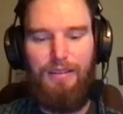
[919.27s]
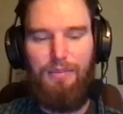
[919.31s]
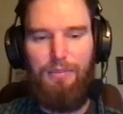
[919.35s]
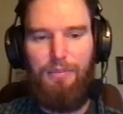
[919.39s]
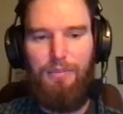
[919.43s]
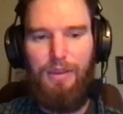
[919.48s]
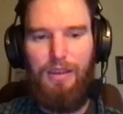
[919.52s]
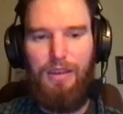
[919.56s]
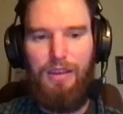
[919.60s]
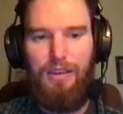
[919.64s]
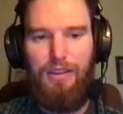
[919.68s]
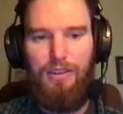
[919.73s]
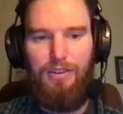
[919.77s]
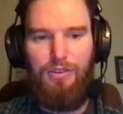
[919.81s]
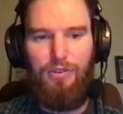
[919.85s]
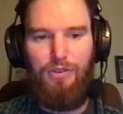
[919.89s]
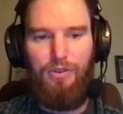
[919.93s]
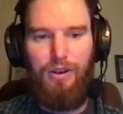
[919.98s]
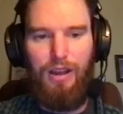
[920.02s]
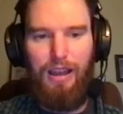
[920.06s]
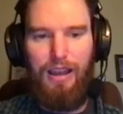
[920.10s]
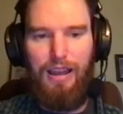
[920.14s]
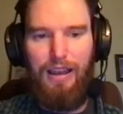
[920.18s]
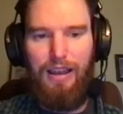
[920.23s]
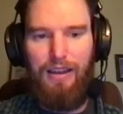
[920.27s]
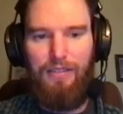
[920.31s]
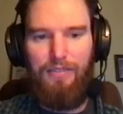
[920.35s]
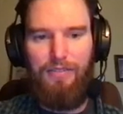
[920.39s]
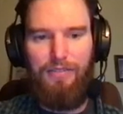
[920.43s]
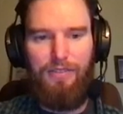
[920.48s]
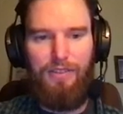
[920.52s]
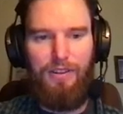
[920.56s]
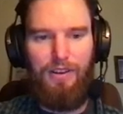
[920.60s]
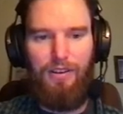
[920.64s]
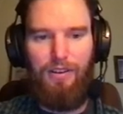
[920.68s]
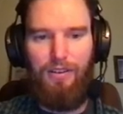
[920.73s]
Begin
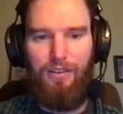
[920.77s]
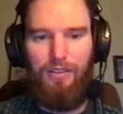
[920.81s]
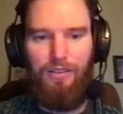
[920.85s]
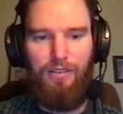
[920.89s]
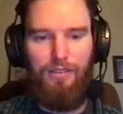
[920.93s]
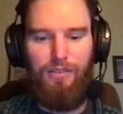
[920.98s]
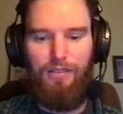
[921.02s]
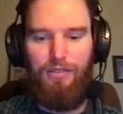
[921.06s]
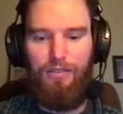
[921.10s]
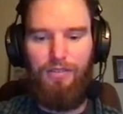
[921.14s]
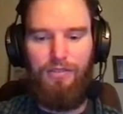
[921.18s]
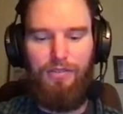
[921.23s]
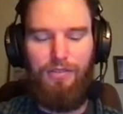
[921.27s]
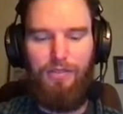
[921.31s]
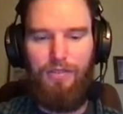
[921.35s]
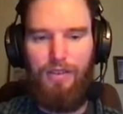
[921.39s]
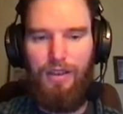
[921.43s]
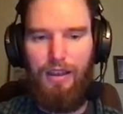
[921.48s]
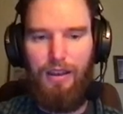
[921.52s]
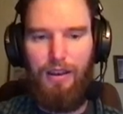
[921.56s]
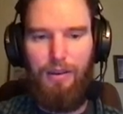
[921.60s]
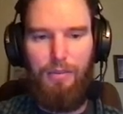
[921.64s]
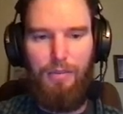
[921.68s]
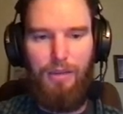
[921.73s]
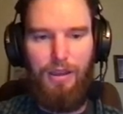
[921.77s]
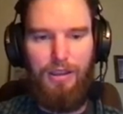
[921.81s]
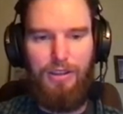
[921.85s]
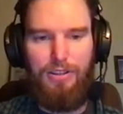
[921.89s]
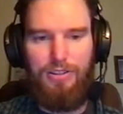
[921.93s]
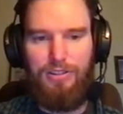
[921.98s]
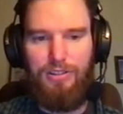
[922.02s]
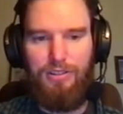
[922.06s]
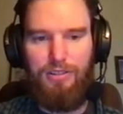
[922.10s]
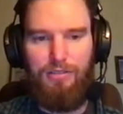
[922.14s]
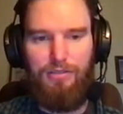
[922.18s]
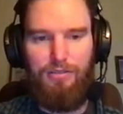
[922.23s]
draft of
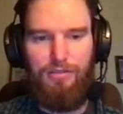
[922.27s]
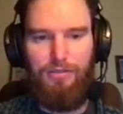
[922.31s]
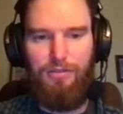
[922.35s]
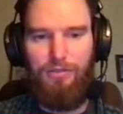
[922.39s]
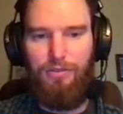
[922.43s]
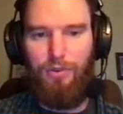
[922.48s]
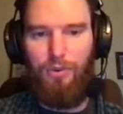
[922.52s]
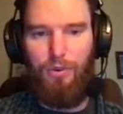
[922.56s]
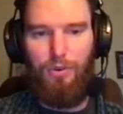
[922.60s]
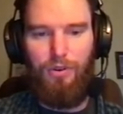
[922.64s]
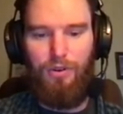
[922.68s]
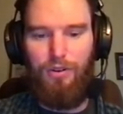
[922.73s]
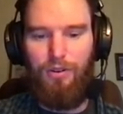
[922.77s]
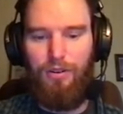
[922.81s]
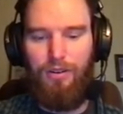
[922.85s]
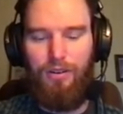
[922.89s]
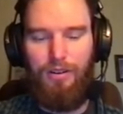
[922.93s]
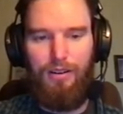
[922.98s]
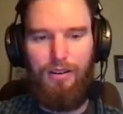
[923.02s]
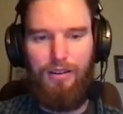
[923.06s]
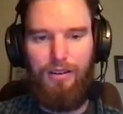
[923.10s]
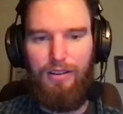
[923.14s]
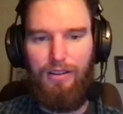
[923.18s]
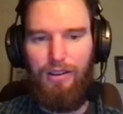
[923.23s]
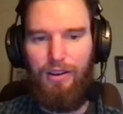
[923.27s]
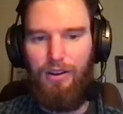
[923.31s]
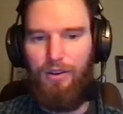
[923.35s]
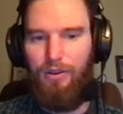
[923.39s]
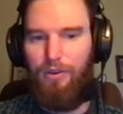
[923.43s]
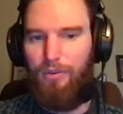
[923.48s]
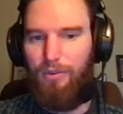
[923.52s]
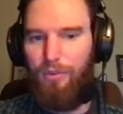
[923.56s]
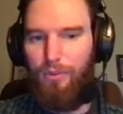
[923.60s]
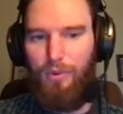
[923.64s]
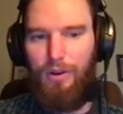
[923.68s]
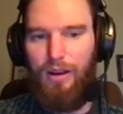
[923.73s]
animation for,
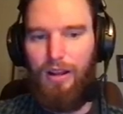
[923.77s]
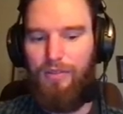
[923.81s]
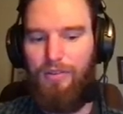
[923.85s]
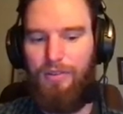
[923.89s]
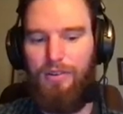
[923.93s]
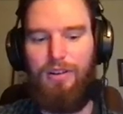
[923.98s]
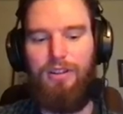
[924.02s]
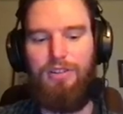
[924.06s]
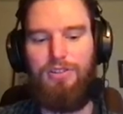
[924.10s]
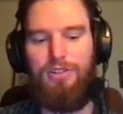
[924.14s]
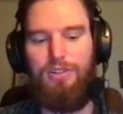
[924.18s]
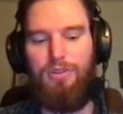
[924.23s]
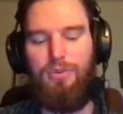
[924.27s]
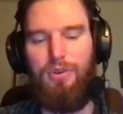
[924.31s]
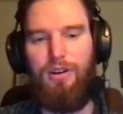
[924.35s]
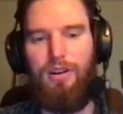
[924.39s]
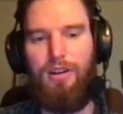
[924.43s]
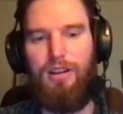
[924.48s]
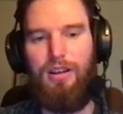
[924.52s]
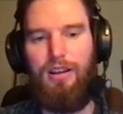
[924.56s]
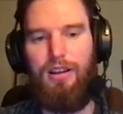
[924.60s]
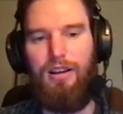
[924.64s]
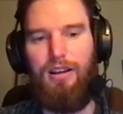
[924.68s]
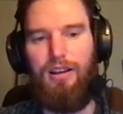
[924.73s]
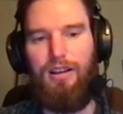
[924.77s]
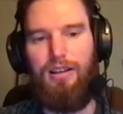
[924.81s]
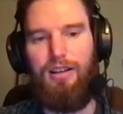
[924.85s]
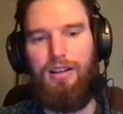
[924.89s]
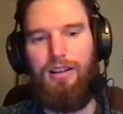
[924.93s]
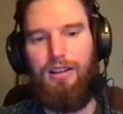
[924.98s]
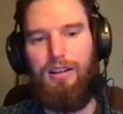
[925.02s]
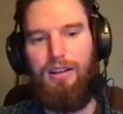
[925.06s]
whatever it is you're working on.